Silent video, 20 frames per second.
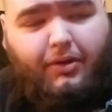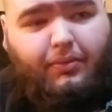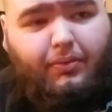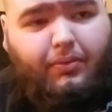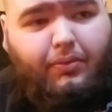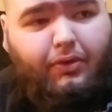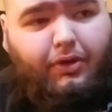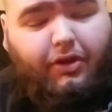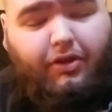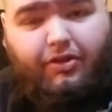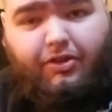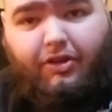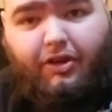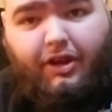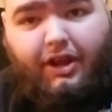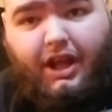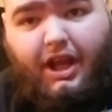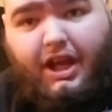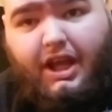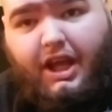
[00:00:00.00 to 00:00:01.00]

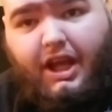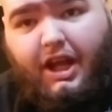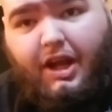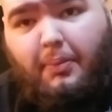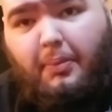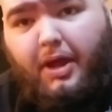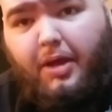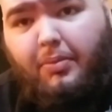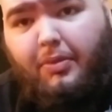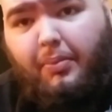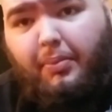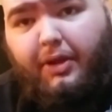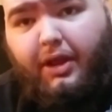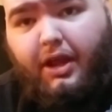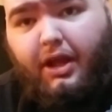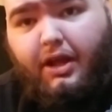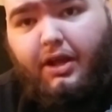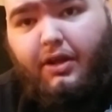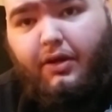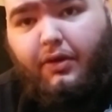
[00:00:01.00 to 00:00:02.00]
realistically, any kind of payment
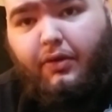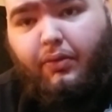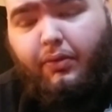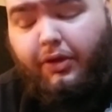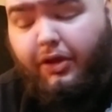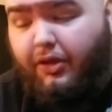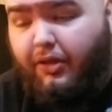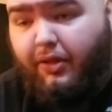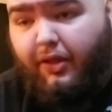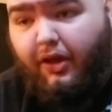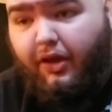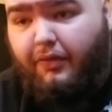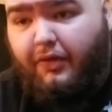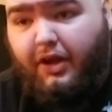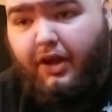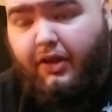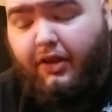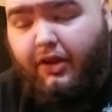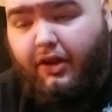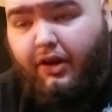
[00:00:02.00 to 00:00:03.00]
plan you could really think of
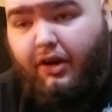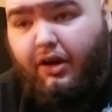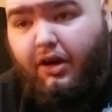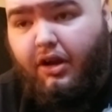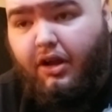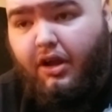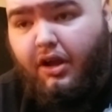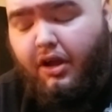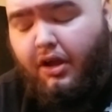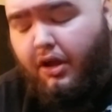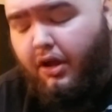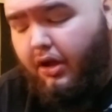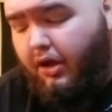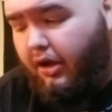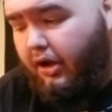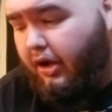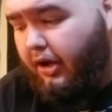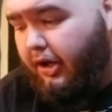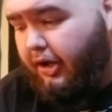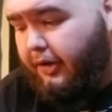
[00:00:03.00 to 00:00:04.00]
on there.
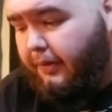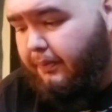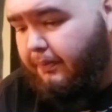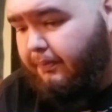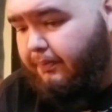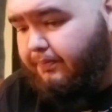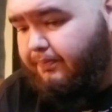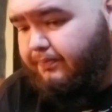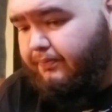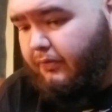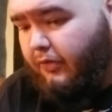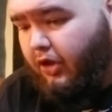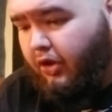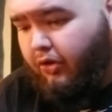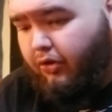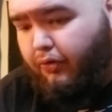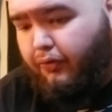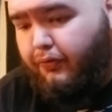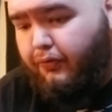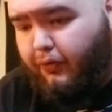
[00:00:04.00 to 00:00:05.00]
You can
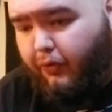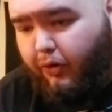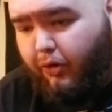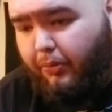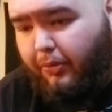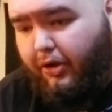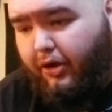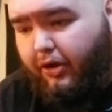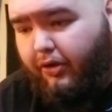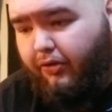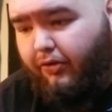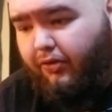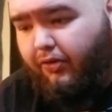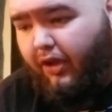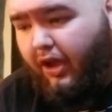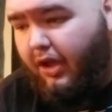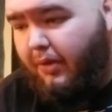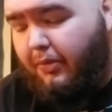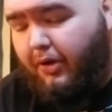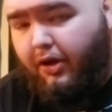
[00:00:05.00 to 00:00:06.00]
do 4 months,
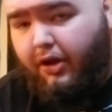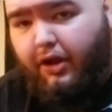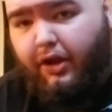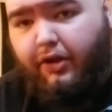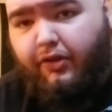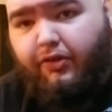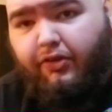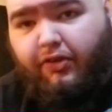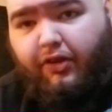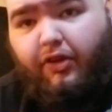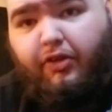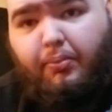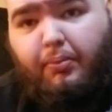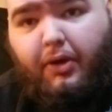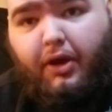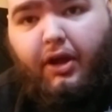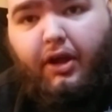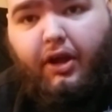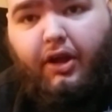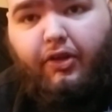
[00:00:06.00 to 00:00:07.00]
8 months, 6
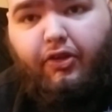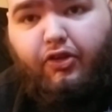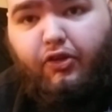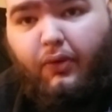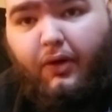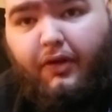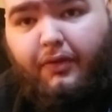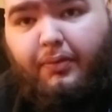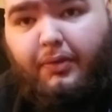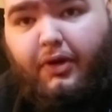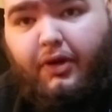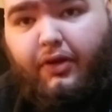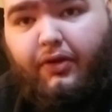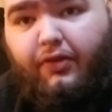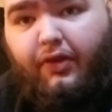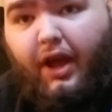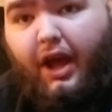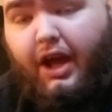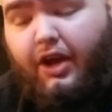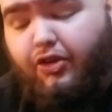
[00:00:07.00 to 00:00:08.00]
months, 12 months.
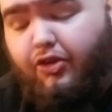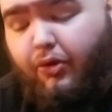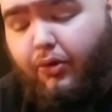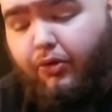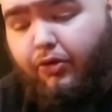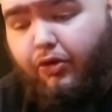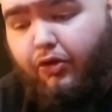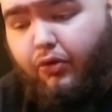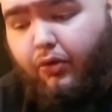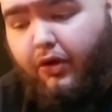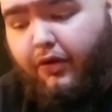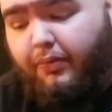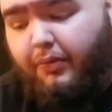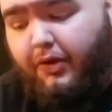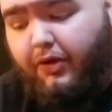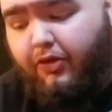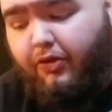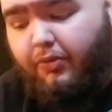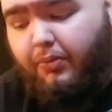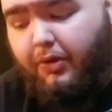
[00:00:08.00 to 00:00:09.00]
I chose the 12
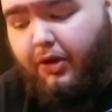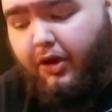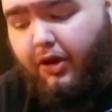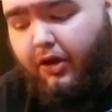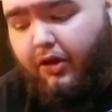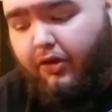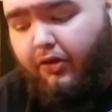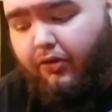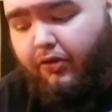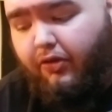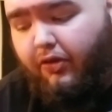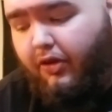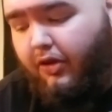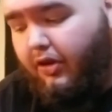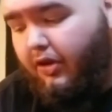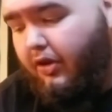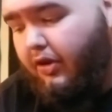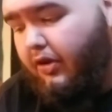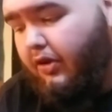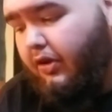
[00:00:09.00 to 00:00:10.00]
months because,
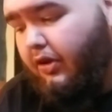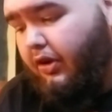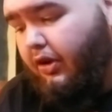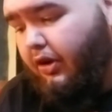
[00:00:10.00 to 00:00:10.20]
you